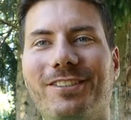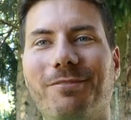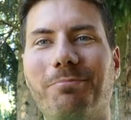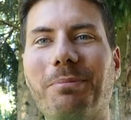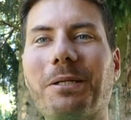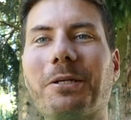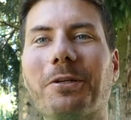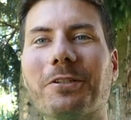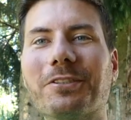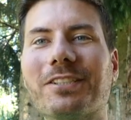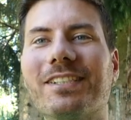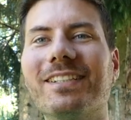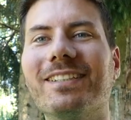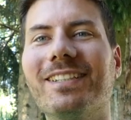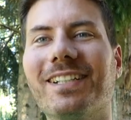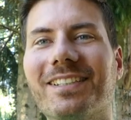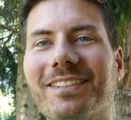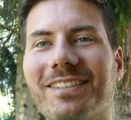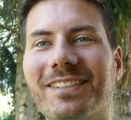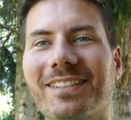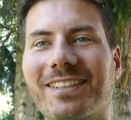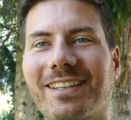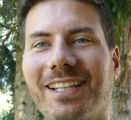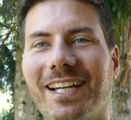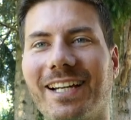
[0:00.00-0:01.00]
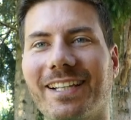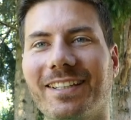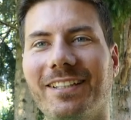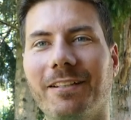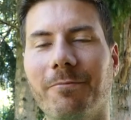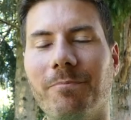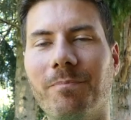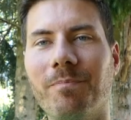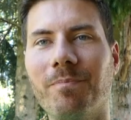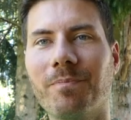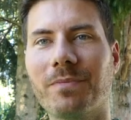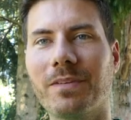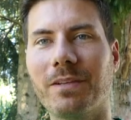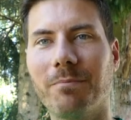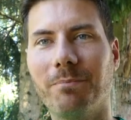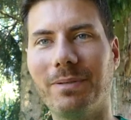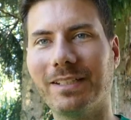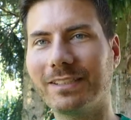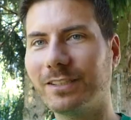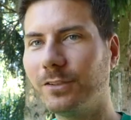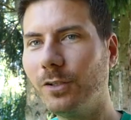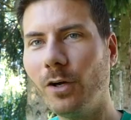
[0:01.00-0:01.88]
because he doesn't like them. But